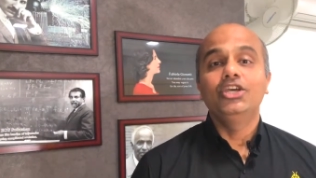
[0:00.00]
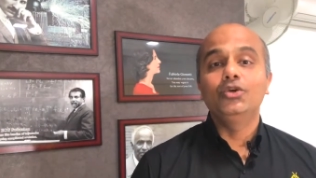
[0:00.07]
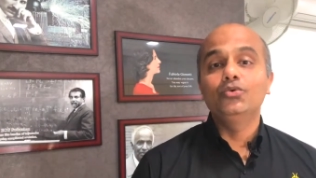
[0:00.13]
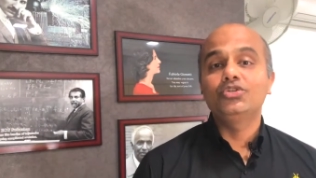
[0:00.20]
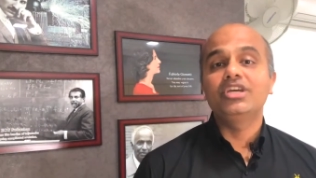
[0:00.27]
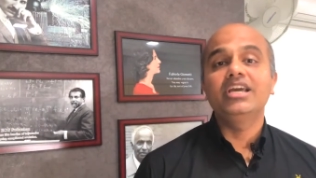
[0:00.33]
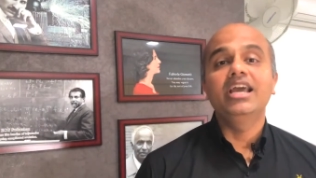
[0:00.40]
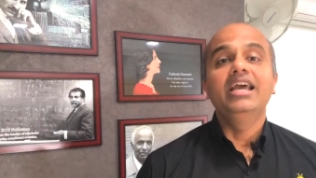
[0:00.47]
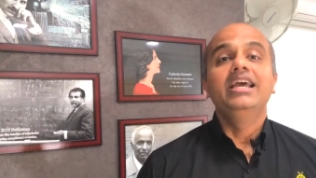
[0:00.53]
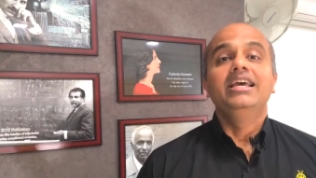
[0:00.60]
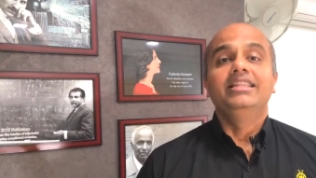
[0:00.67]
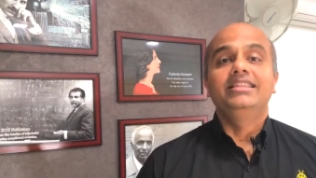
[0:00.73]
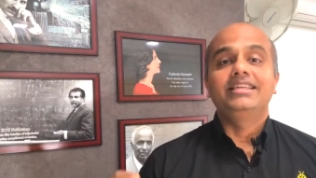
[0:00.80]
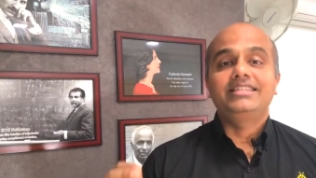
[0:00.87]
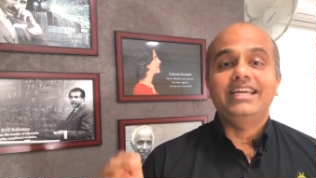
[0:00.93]
using
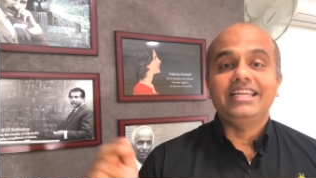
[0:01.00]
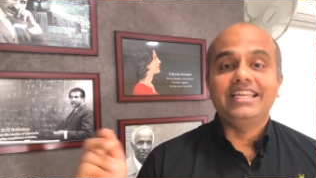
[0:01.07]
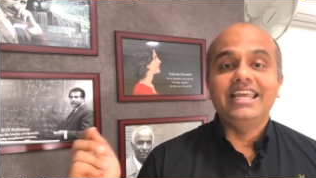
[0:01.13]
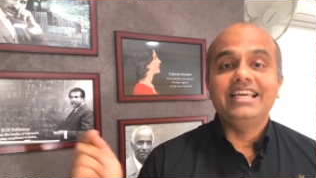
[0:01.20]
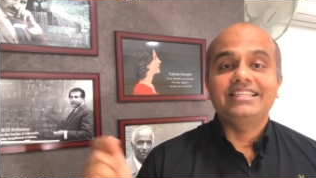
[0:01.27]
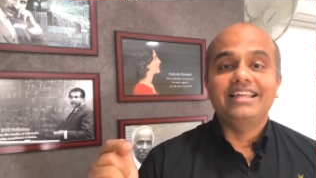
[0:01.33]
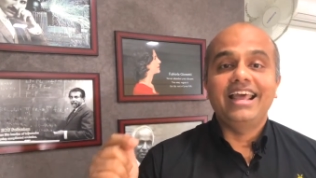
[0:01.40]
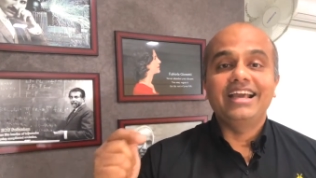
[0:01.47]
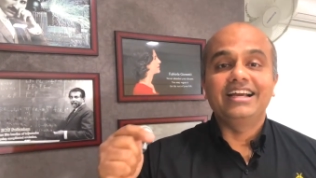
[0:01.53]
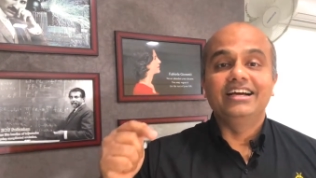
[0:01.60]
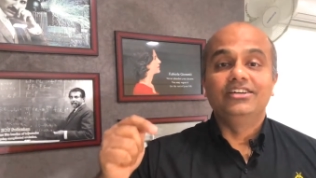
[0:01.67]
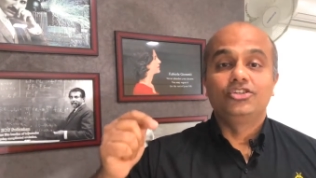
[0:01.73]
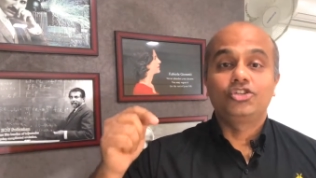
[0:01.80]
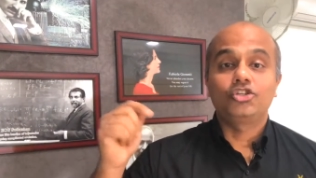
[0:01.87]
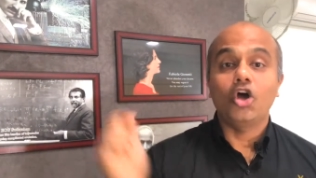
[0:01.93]
the techniques
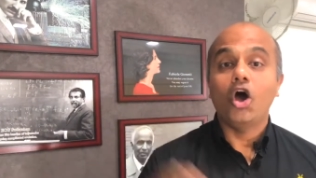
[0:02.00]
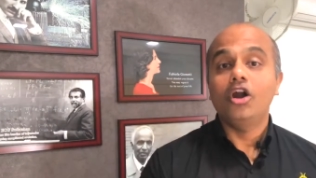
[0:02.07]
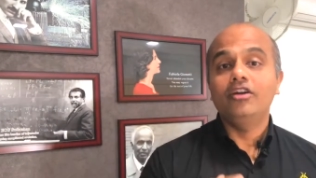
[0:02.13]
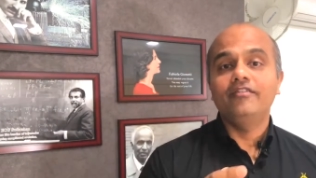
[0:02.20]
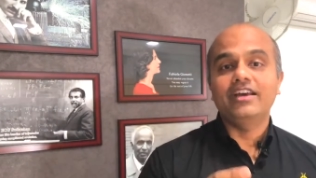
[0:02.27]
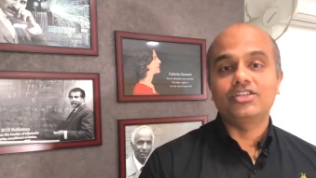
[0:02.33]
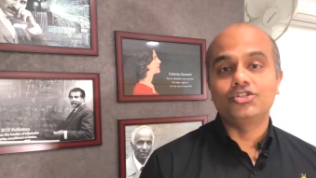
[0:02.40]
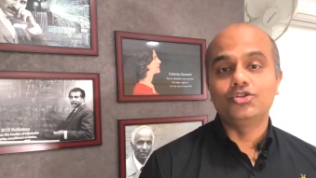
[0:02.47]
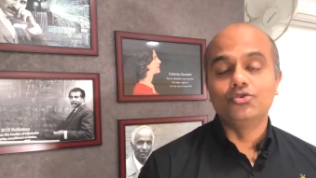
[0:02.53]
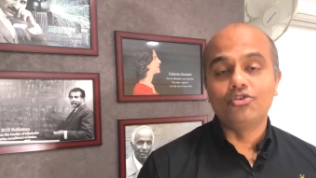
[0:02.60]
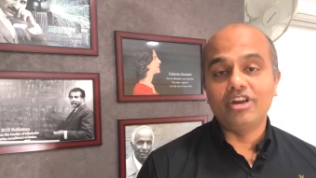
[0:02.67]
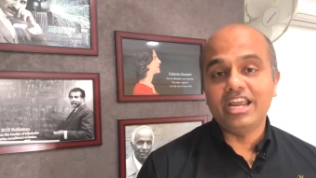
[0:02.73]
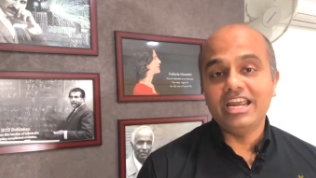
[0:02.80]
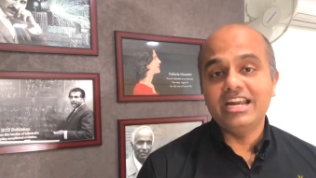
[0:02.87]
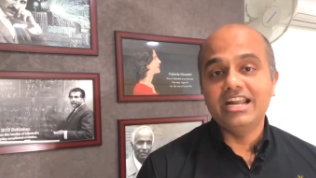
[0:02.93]
like solve as you
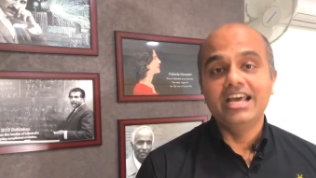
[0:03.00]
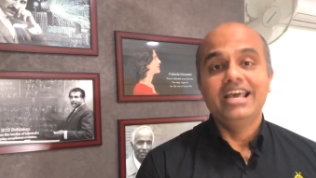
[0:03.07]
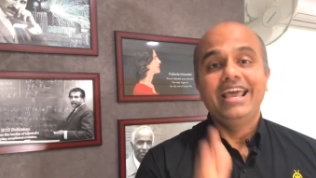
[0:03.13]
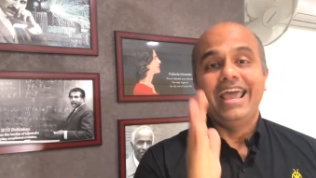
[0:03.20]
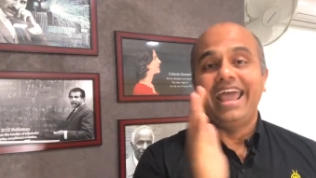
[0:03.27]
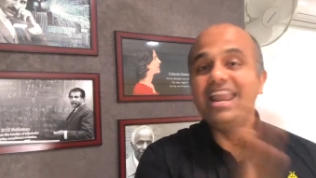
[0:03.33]
read,